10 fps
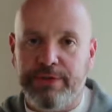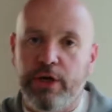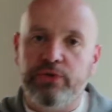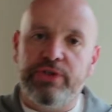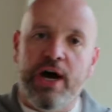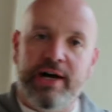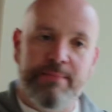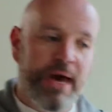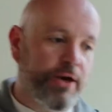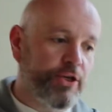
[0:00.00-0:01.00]
They don't talk
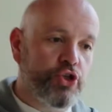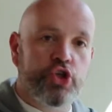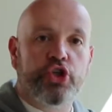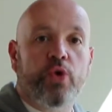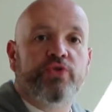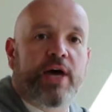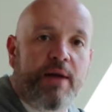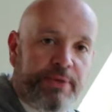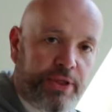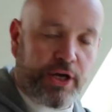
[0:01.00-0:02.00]
about it. It just shows
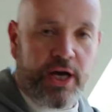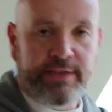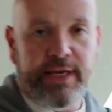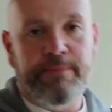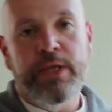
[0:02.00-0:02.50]
up in the content.